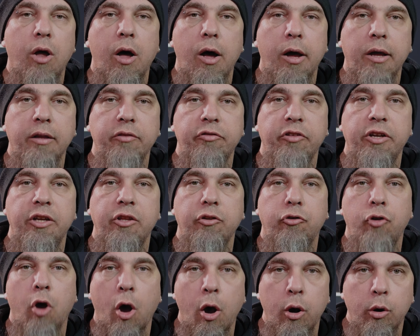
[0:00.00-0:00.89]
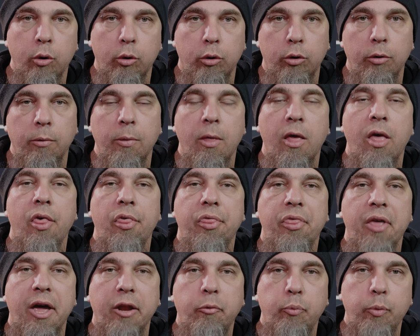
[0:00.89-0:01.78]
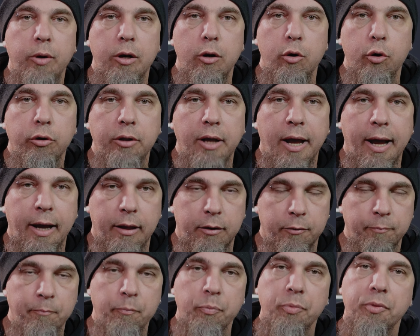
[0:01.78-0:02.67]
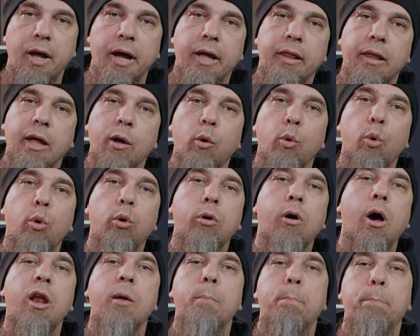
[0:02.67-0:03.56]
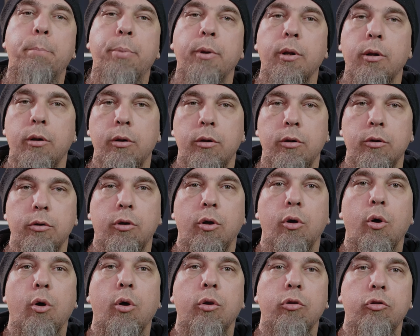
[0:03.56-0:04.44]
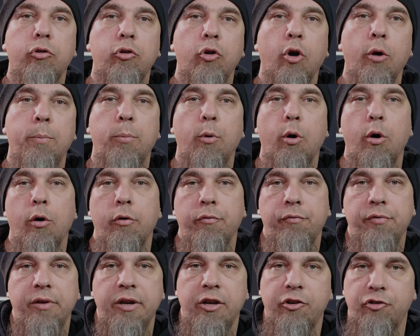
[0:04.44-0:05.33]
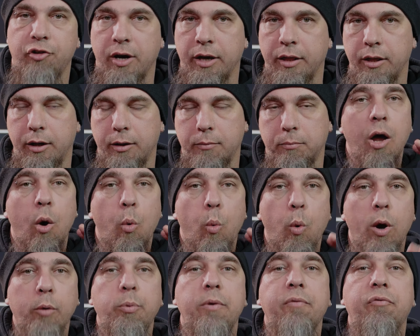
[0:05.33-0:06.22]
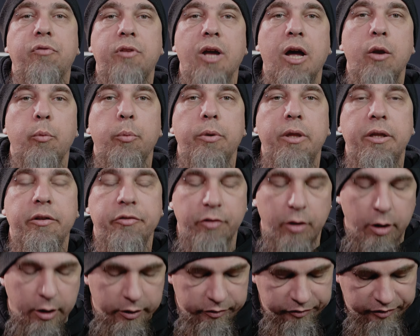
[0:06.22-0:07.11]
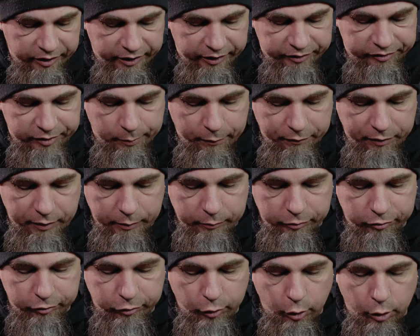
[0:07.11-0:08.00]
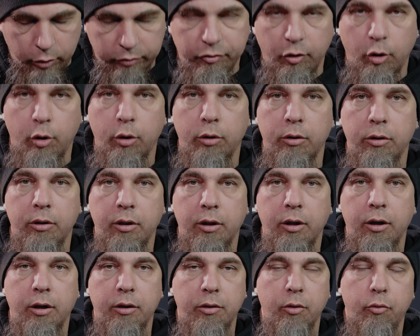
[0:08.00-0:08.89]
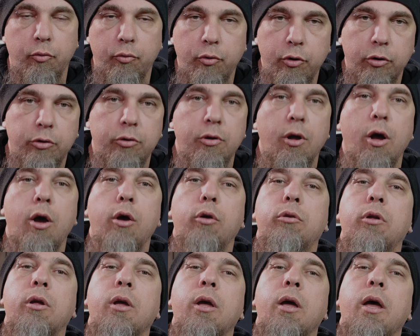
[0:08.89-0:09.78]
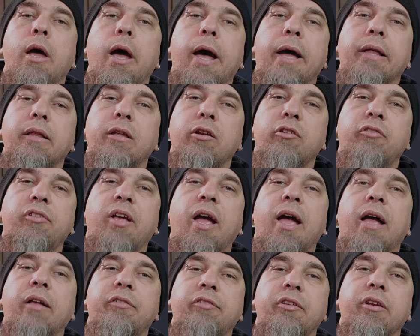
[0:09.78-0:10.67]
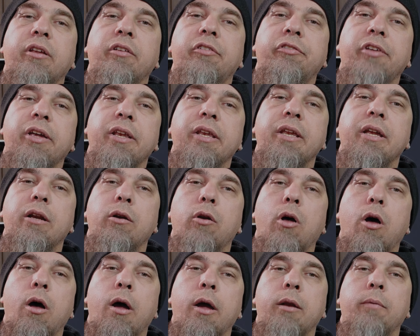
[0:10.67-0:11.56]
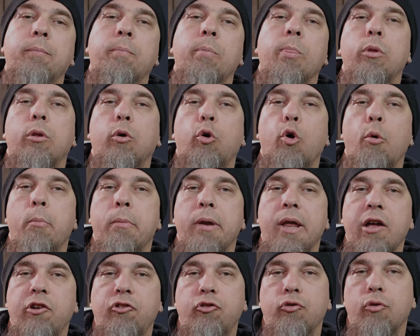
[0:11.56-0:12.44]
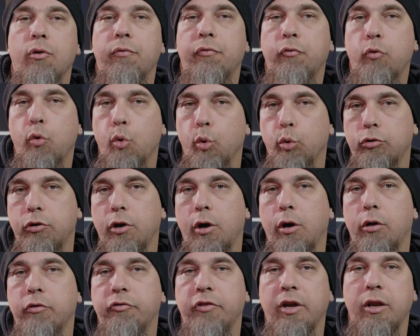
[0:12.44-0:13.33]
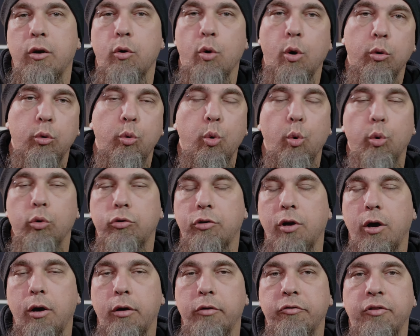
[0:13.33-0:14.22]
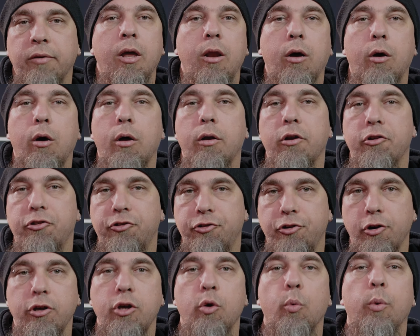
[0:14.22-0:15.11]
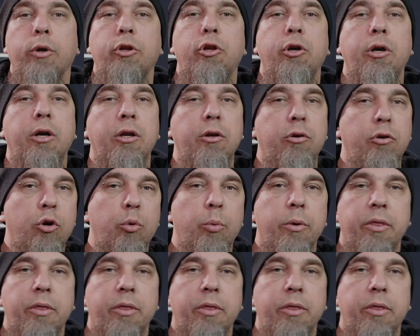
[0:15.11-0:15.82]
lines in total that we looked at and they all kind of build on top of each other. Now what we've done with these lines is some of them start on the, the root note, and it just has an ascending line with a combination of chord tones and non-chord tones and I kind of show you what you can do